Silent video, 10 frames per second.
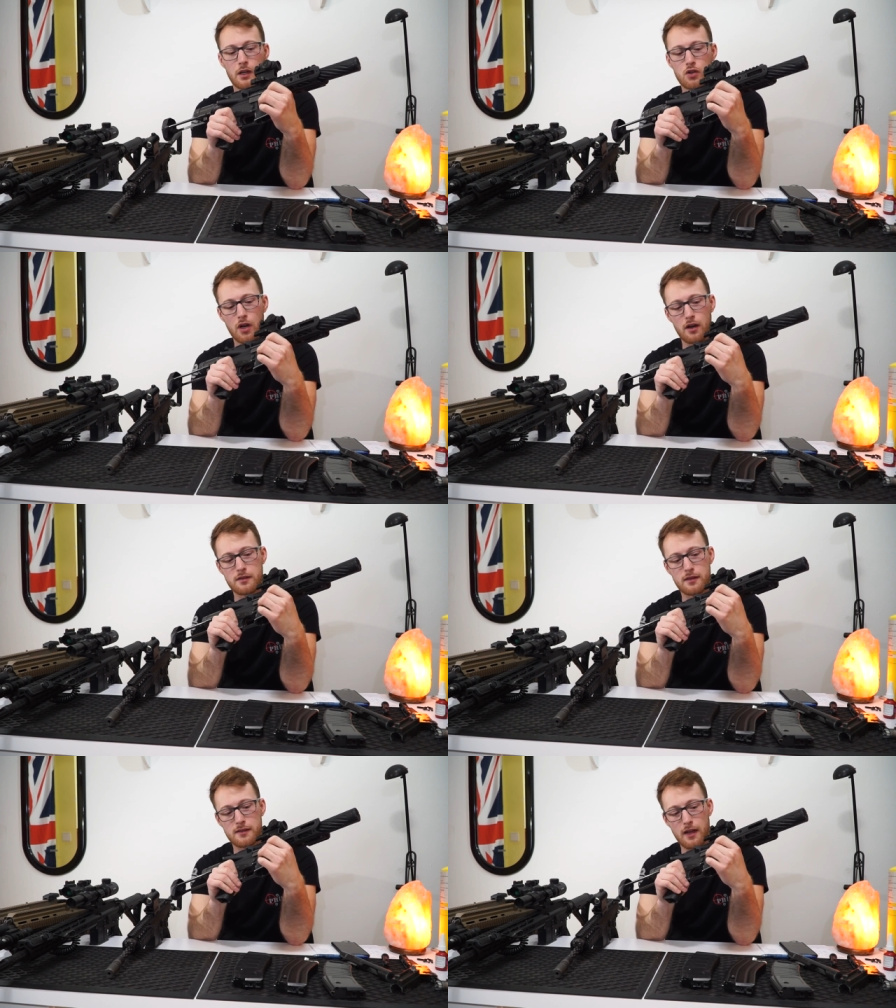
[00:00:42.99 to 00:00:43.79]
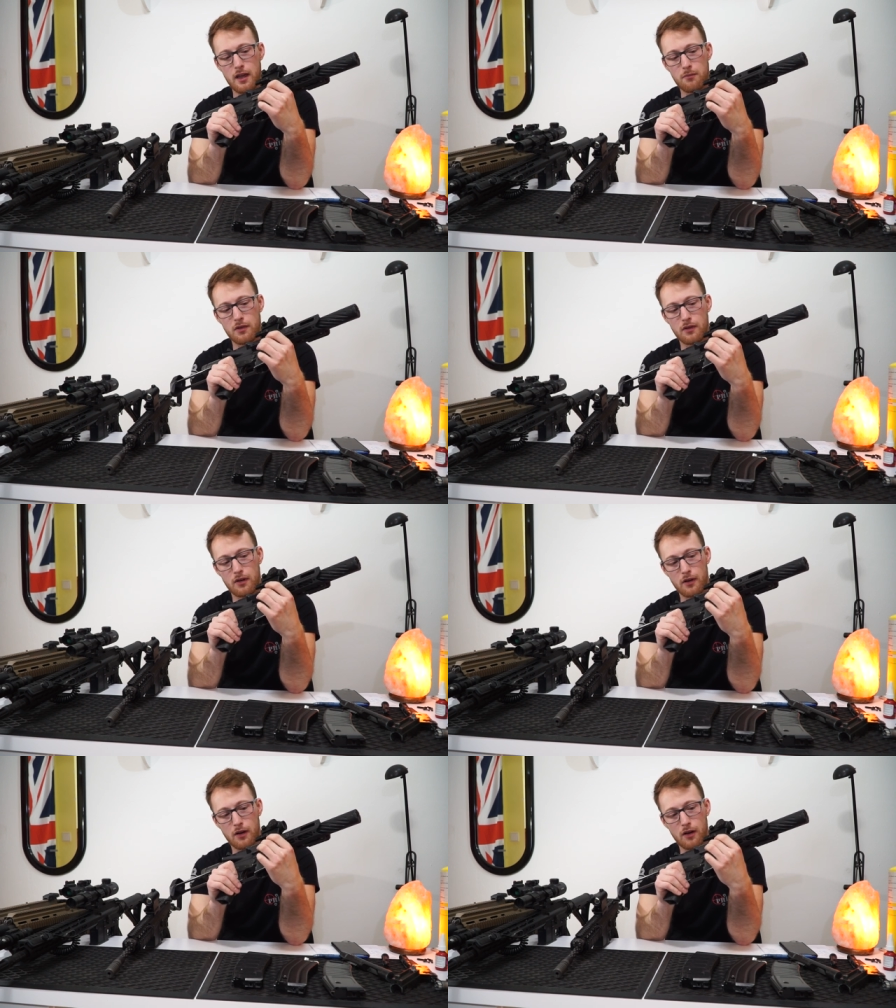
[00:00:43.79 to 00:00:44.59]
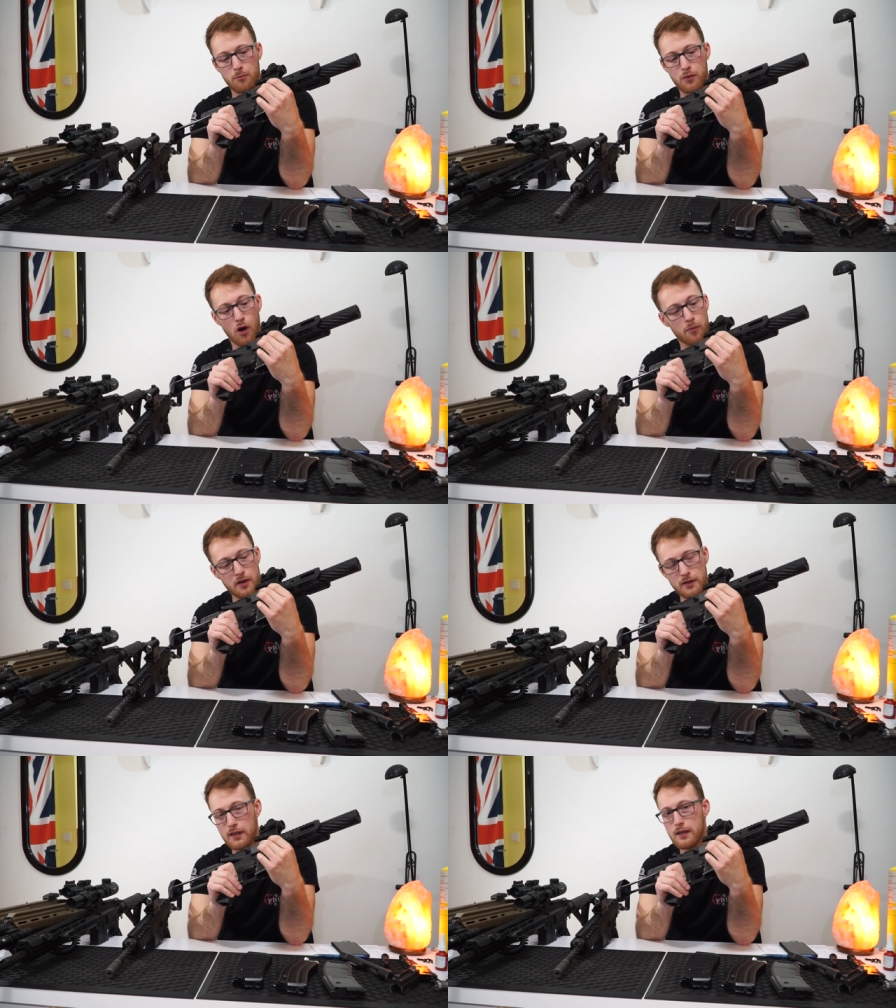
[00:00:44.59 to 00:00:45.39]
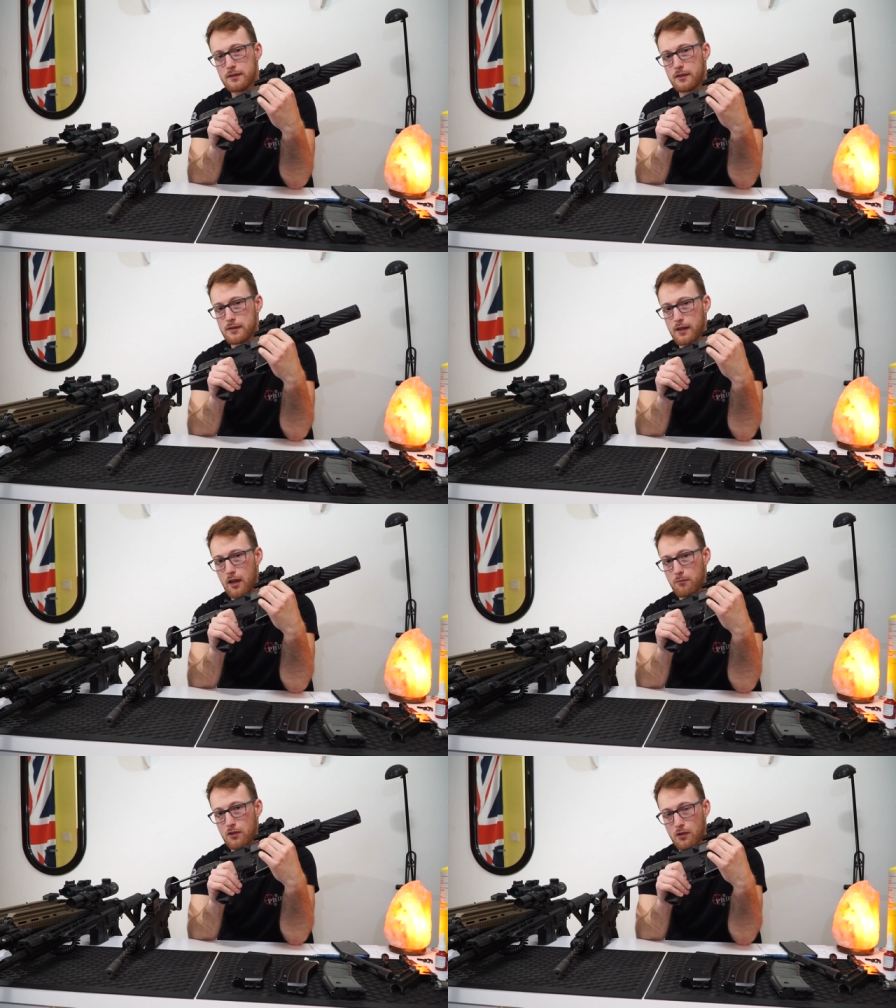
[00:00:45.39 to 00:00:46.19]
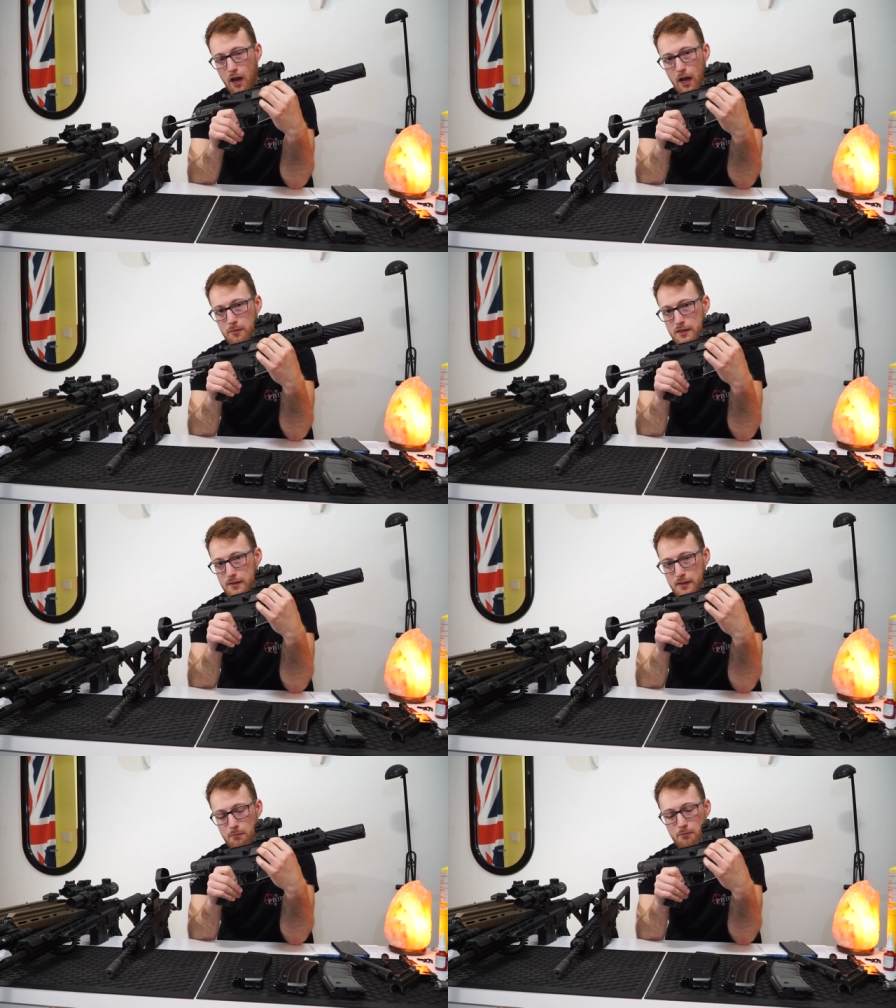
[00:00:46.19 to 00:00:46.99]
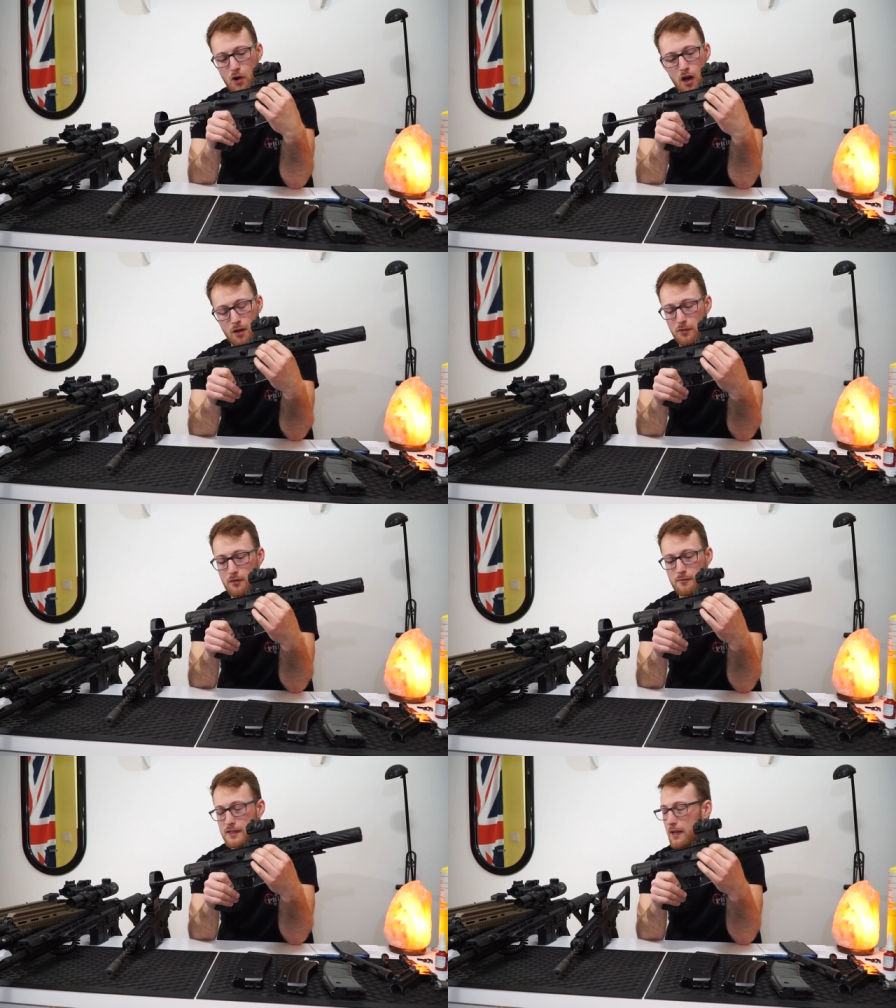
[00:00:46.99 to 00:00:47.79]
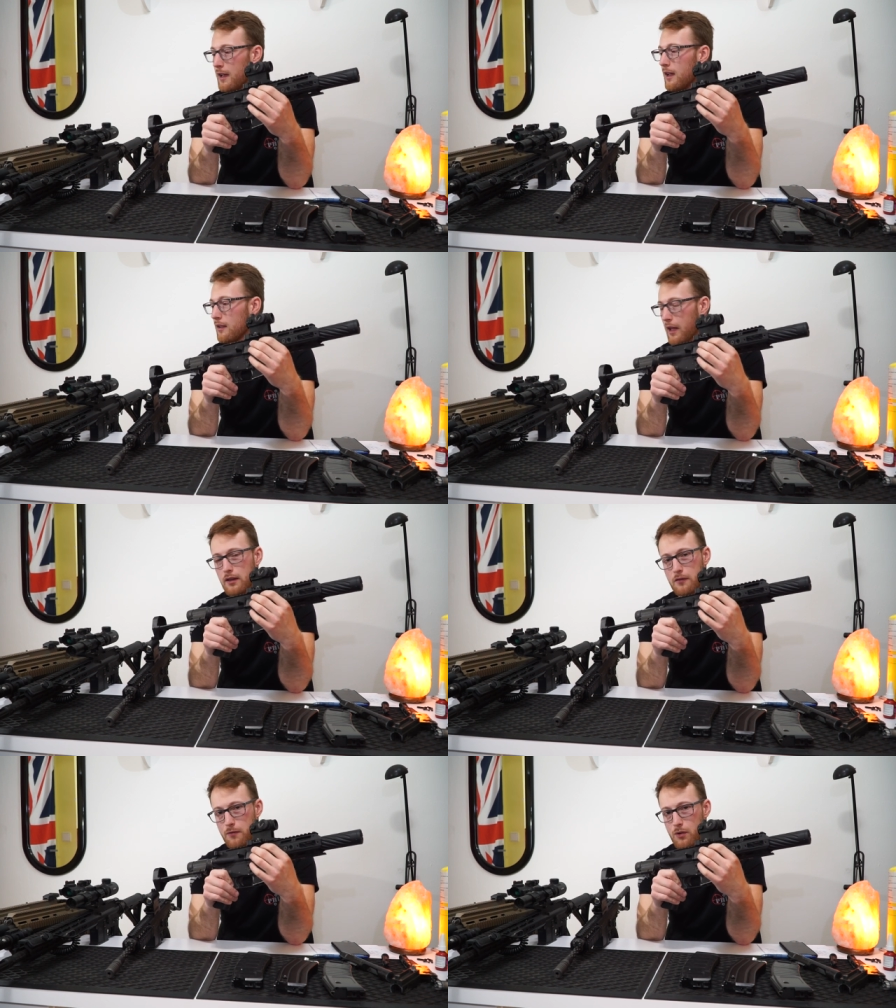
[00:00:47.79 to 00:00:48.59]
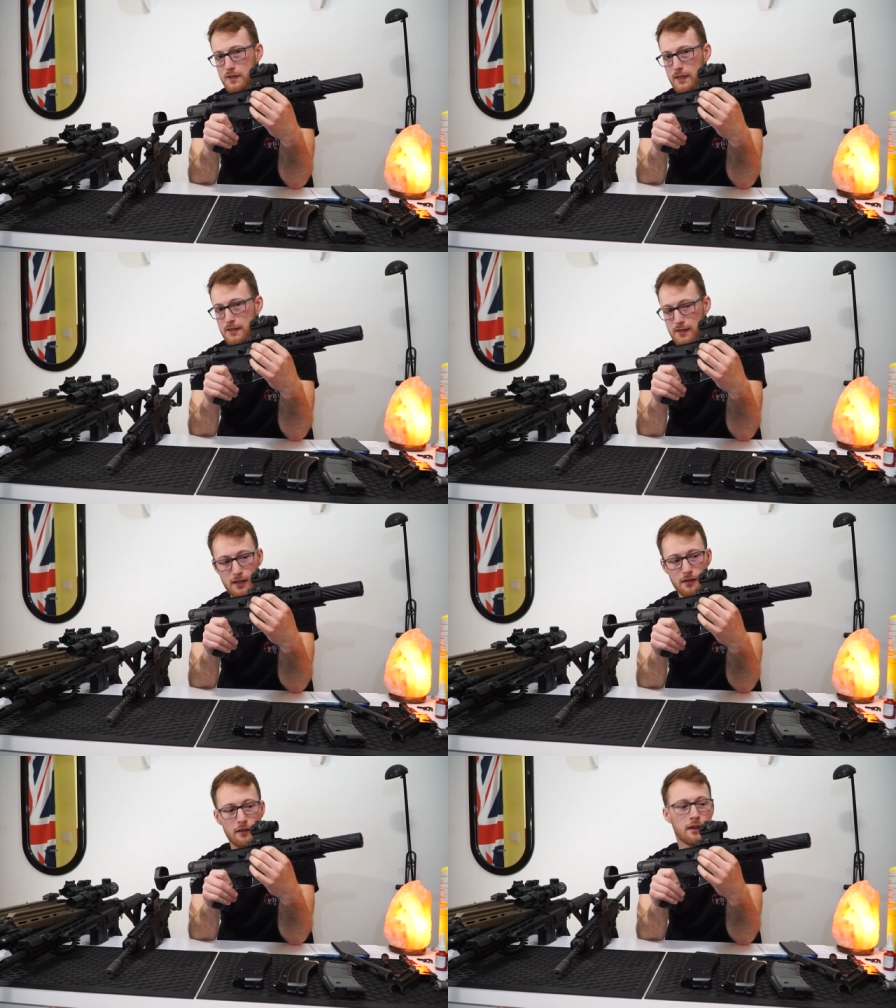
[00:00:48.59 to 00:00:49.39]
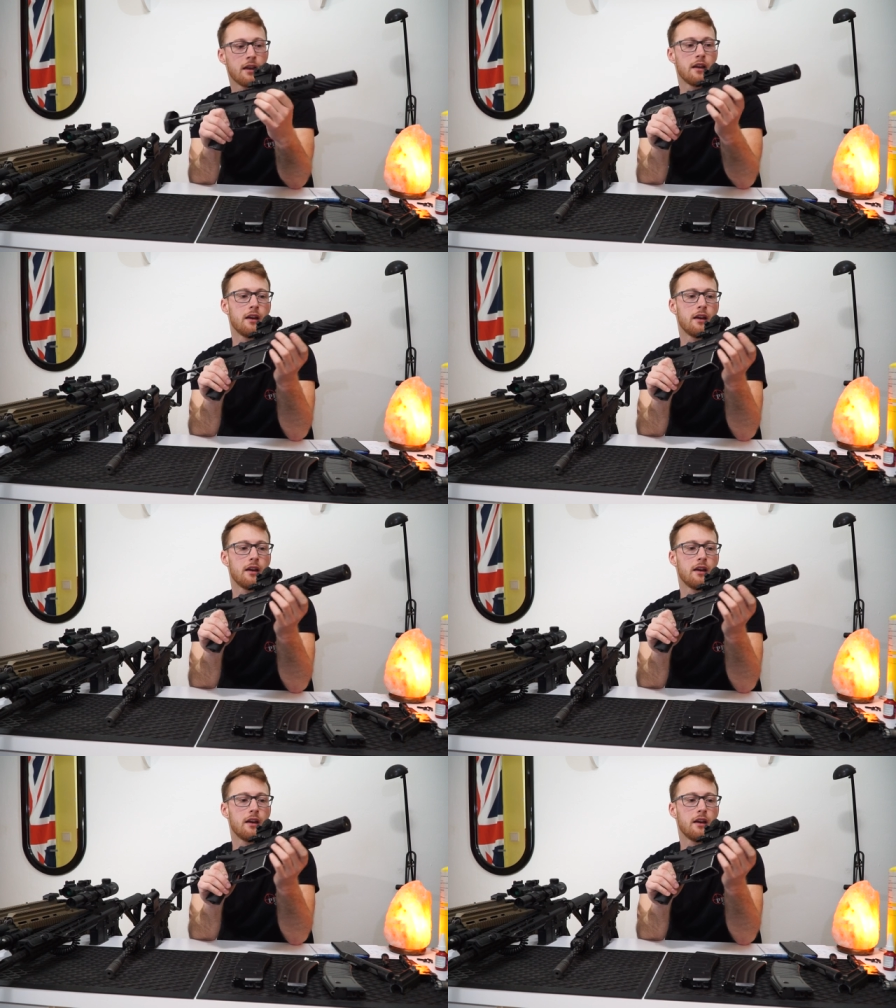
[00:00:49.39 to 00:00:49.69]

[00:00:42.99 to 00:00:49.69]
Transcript: It shares the same properties, the same gripes, the same problems like the 416,